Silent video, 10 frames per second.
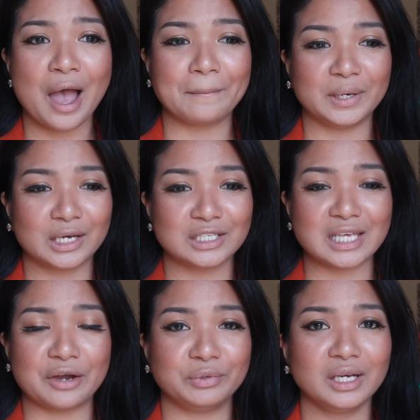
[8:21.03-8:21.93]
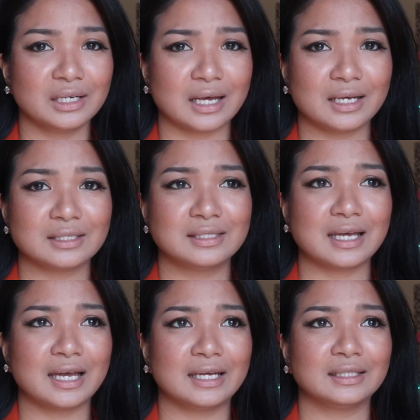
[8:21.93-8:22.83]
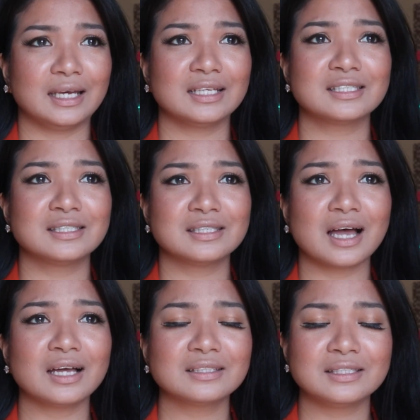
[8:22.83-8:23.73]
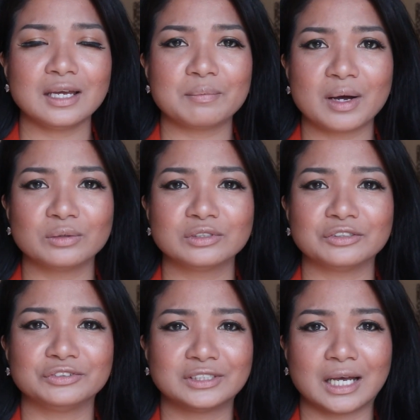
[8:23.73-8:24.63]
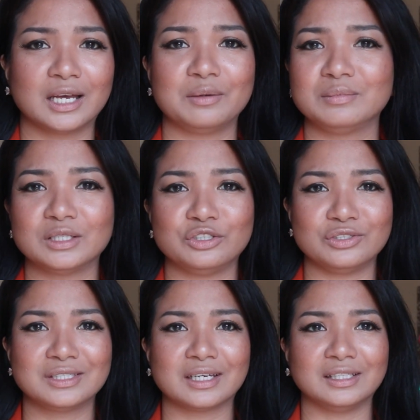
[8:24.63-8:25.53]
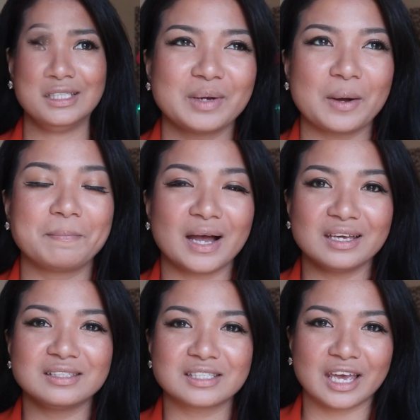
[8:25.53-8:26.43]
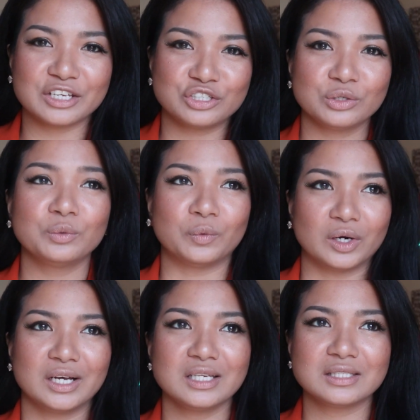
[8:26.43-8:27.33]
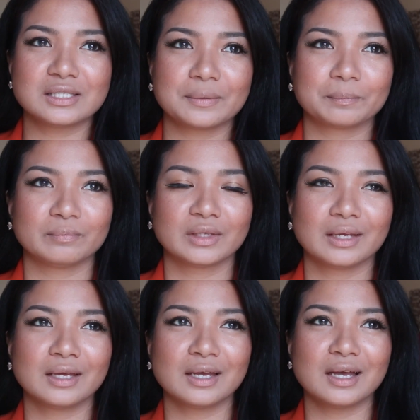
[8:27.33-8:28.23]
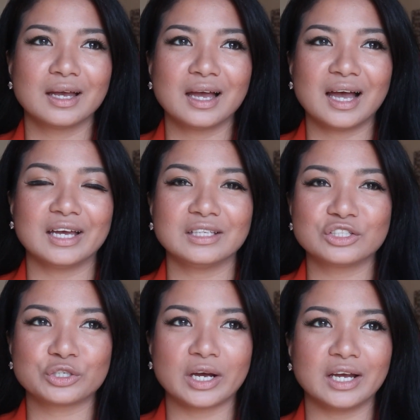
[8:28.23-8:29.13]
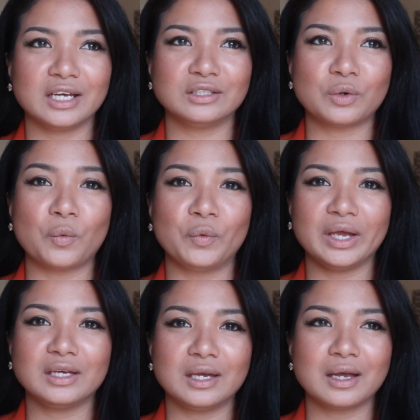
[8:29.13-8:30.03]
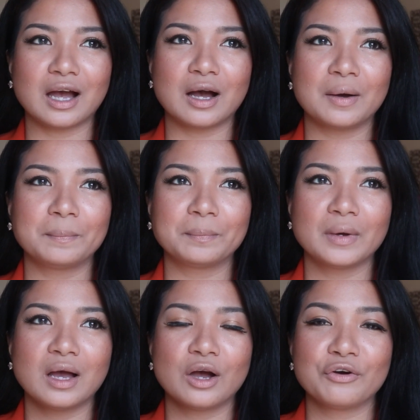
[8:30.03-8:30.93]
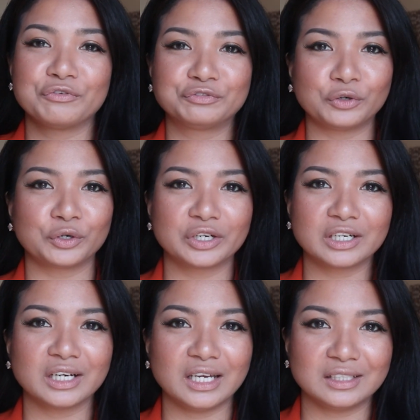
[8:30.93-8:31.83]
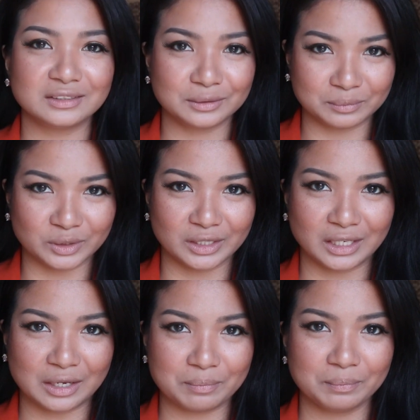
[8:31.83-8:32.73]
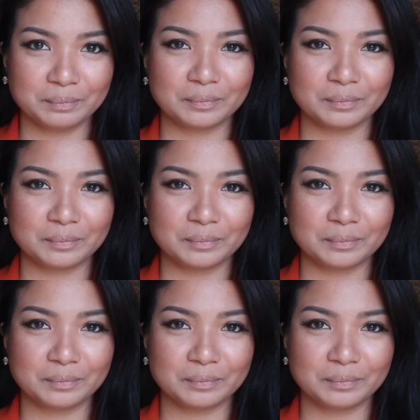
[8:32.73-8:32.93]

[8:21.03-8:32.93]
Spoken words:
because I realized that it's not the amount of time that you study. My schedule was, I tried waking up 4 in the morning